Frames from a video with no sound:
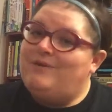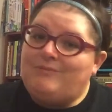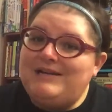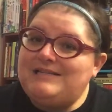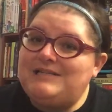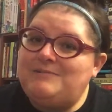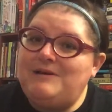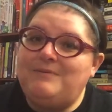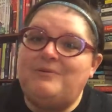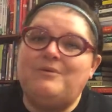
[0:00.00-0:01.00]
racist
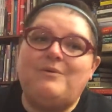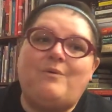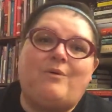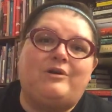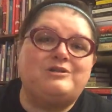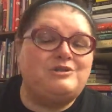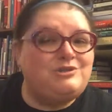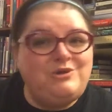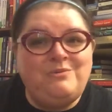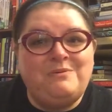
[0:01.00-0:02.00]
people or
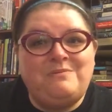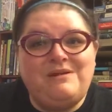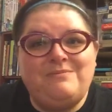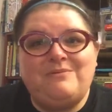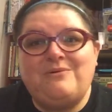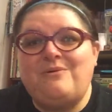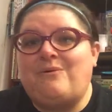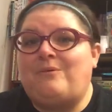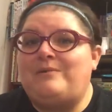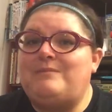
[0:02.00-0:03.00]
stupid people
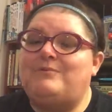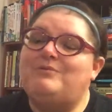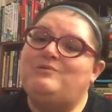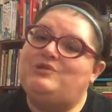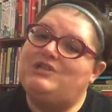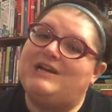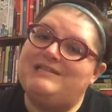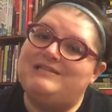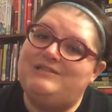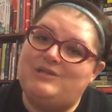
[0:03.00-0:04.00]
or people who
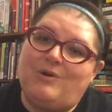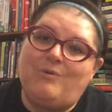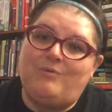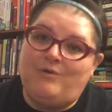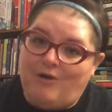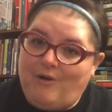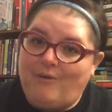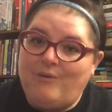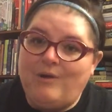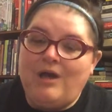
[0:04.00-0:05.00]
just don't
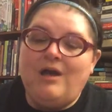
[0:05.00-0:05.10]
know